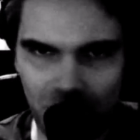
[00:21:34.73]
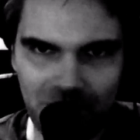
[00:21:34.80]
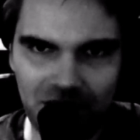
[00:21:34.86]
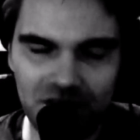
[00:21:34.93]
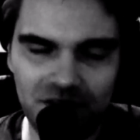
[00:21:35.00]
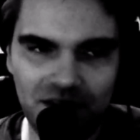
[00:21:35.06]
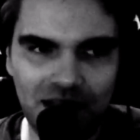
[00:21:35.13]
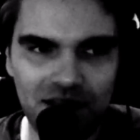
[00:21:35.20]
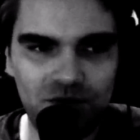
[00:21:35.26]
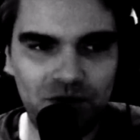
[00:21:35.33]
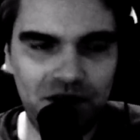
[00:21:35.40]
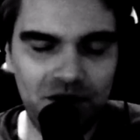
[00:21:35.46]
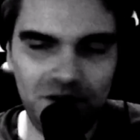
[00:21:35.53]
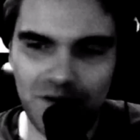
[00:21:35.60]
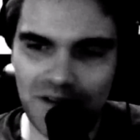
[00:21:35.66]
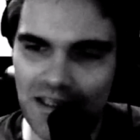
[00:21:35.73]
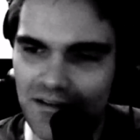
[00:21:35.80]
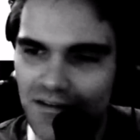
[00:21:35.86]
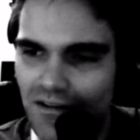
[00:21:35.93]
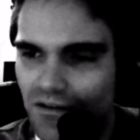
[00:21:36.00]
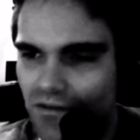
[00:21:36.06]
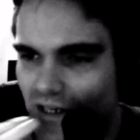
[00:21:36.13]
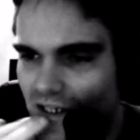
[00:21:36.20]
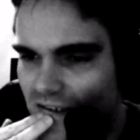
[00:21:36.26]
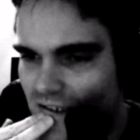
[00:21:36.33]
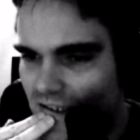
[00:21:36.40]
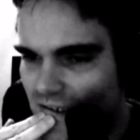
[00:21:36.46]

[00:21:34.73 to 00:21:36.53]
means, and that's what you do in that situation.